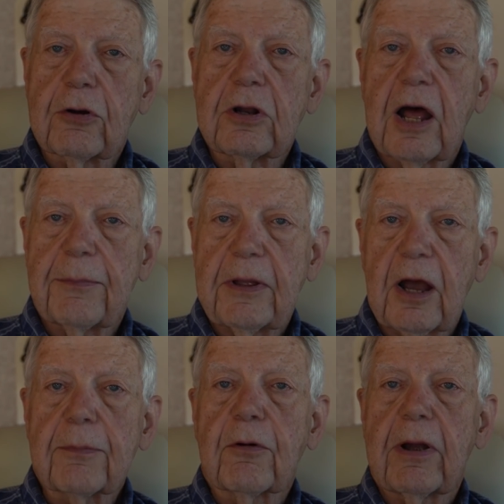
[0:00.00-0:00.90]
could not be
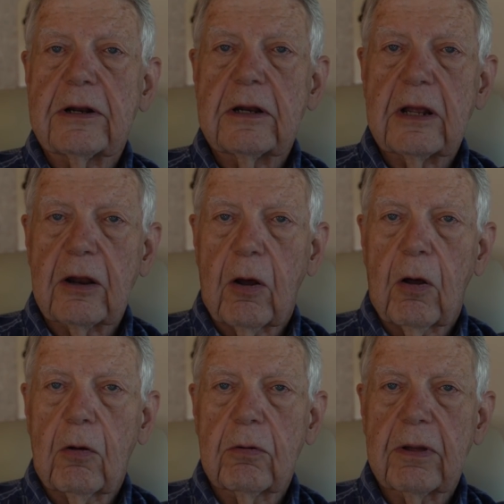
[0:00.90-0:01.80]
upgraded at
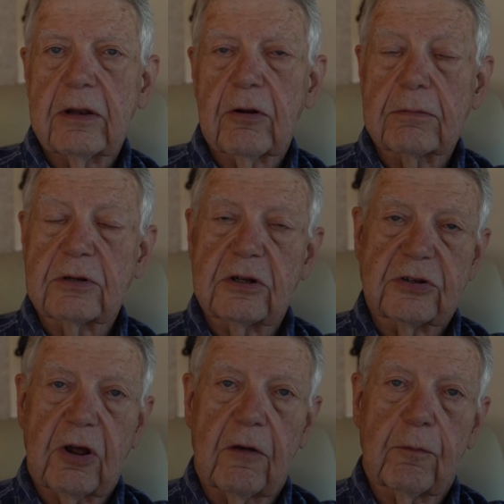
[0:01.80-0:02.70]
all in terms of
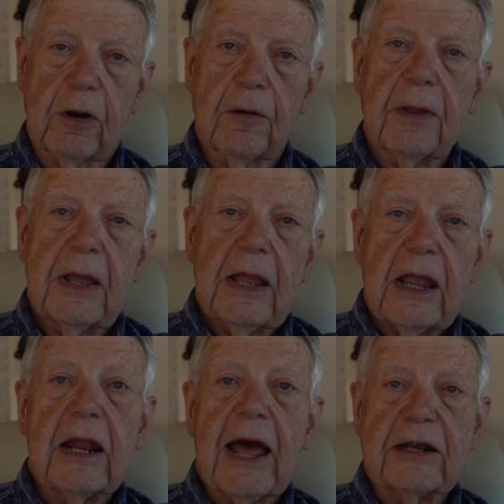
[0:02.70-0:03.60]
just software.
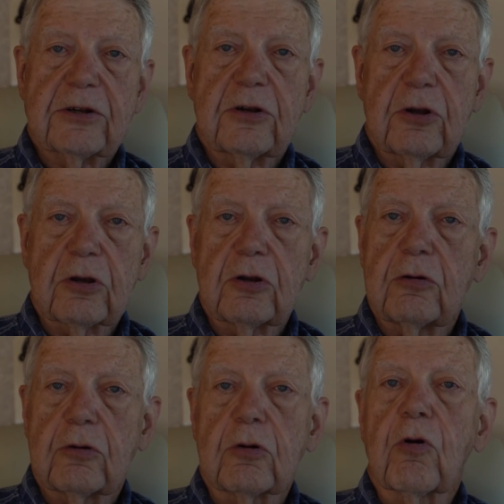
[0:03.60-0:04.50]
It actually took a
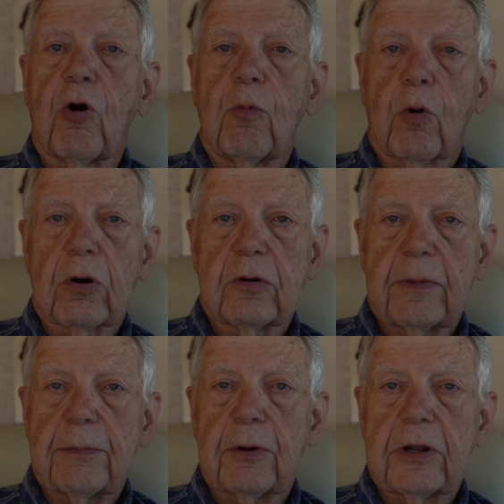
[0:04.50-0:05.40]
new control board to
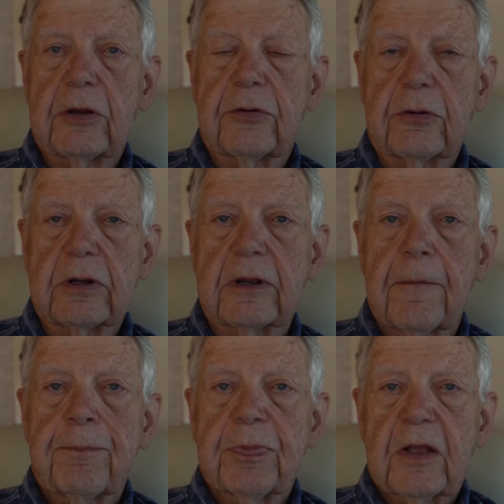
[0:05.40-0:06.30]
be put into it.
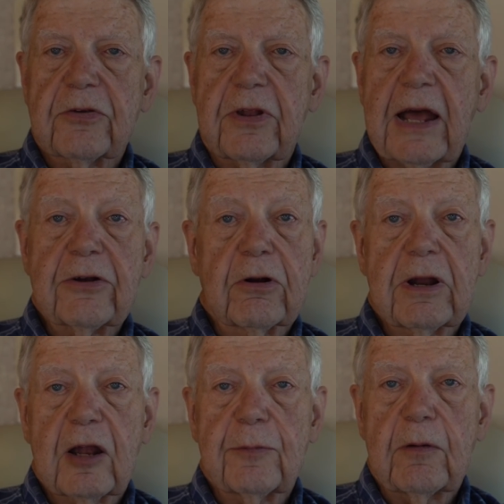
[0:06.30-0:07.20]
So that
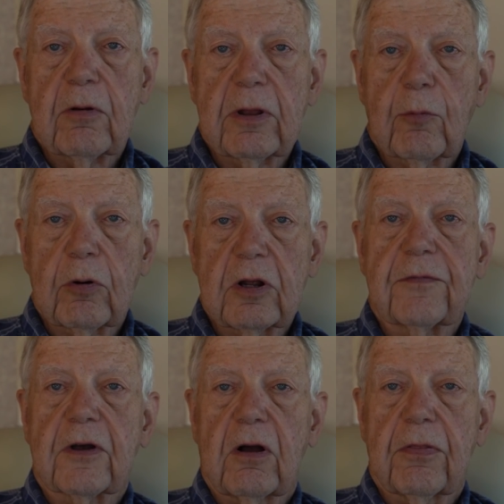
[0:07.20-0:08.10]
turned out to be one of the more
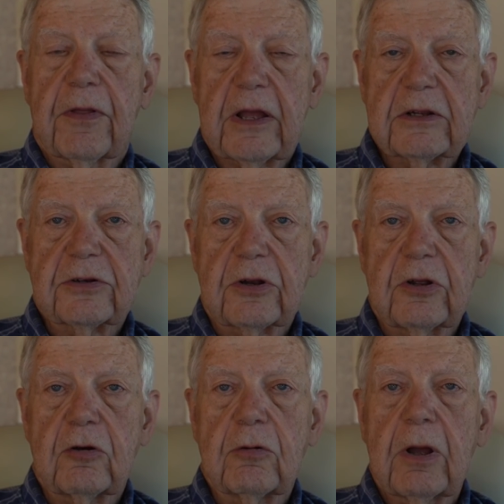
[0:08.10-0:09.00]
difficult things to
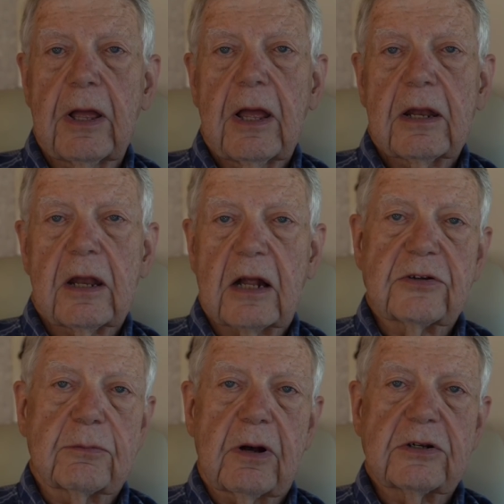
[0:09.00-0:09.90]
do. Not
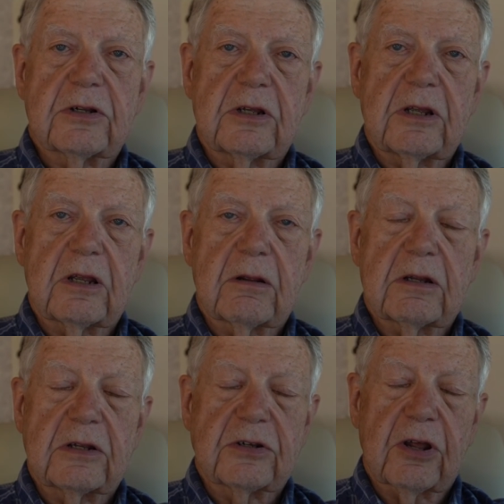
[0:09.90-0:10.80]
so much the
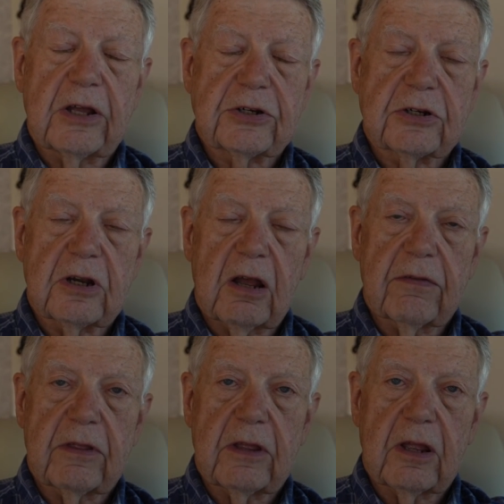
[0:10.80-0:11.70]
installation
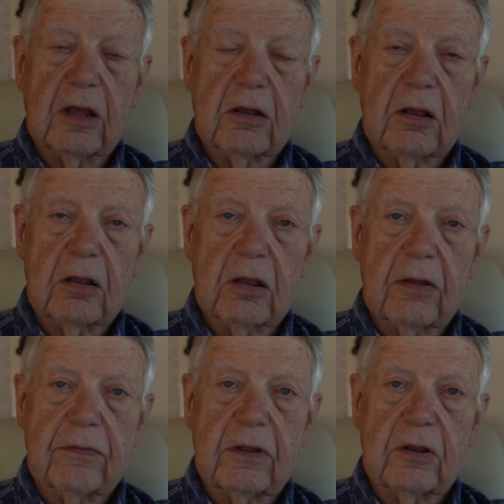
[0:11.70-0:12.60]
of the, uh,
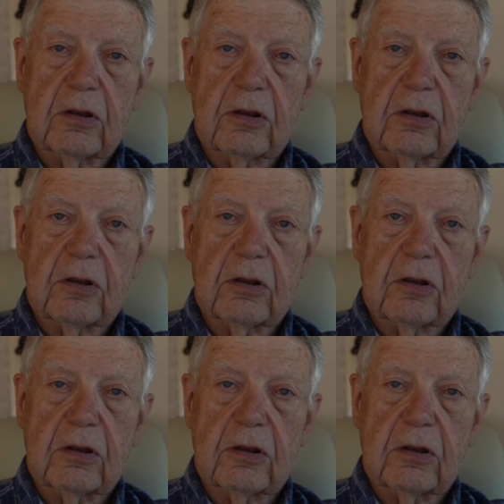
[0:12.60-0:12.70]
of the